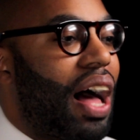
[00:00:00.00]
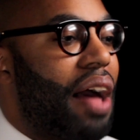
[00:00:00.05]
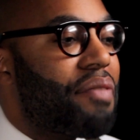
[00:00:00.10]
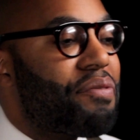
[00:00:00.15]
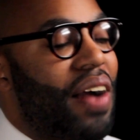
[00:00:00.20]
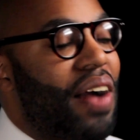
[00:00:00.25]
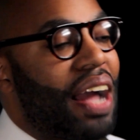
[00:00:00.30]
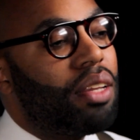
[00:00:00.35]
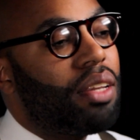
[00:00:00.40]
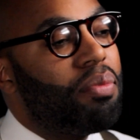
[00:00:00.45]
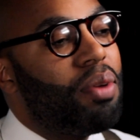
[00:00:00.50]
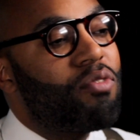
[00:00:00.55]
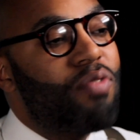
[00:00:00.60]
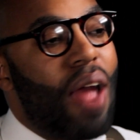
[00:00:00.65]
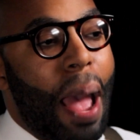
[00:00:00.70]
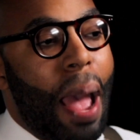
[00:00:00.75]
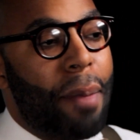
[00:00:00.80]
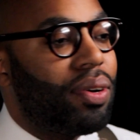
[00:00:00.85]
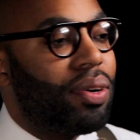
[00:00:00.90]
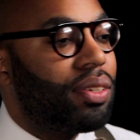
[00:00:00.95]
I find them in
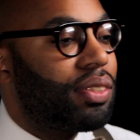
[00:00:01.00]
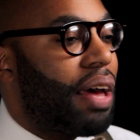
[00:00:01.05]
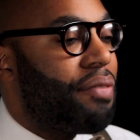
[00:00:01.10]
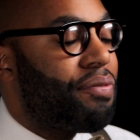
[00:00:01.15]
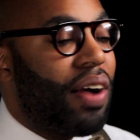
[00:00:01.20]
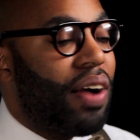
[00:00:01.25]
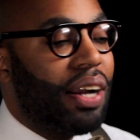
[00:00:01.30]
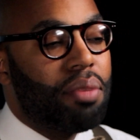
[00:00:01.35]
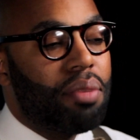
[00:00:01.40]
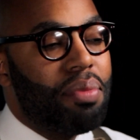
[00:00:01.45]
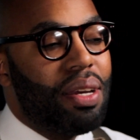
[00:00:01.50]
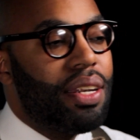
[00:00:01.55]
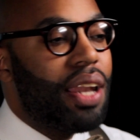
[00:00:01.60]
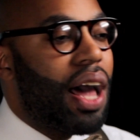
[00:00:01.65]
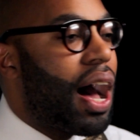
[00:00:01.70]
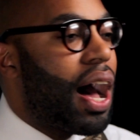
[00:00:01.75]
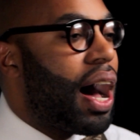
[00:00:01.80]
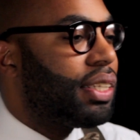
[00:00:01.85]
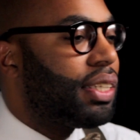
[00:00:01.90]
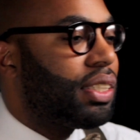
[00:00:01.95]
rappers. I find them in
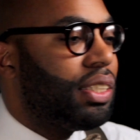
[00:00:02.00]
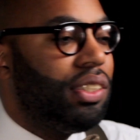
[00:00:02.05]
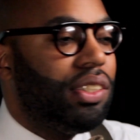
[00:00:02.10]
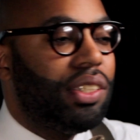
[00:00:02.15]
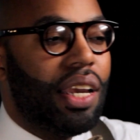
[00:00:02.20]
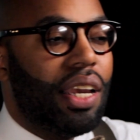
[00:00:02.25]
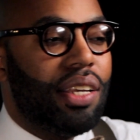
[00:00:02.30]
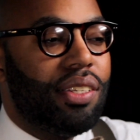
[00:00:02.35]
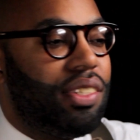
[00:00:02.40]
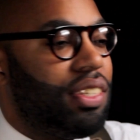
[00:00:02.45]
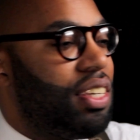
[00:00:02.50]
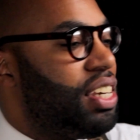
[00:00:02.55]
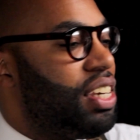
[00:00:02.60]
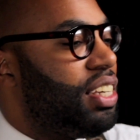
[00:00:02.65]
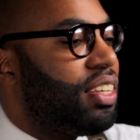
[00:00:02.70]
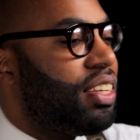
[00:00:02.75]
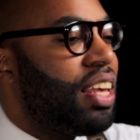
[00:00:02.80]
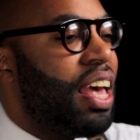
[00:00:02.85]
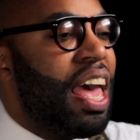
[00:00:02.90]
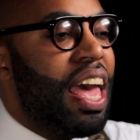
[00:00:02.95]
Nas and Jay
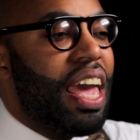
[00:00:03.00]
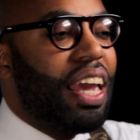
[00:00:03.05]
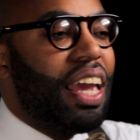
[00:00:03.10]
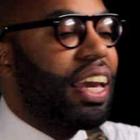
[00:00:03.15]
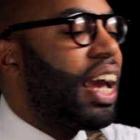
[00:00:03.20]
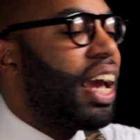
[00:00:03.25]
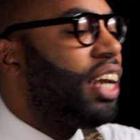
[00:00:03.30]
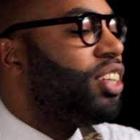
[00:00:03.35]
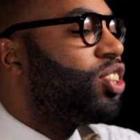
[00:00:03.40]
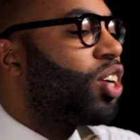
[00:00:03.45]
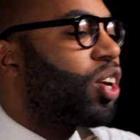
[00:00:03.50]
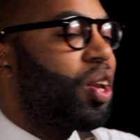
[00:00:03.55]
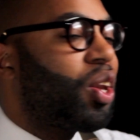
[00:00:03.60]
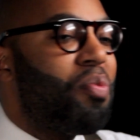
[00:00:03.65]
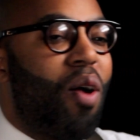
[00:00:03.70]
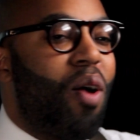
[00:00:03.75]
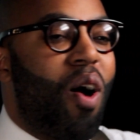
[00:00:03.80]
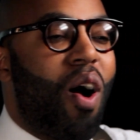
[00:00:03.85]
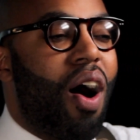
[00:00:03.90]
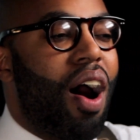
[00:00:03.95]
Z and Kendrick
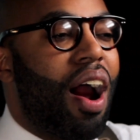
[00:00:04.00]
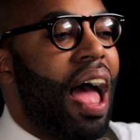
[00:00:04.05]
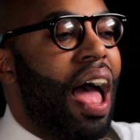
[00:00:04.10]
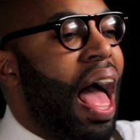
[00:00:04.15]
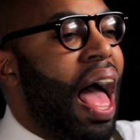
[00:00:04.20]
Lamar.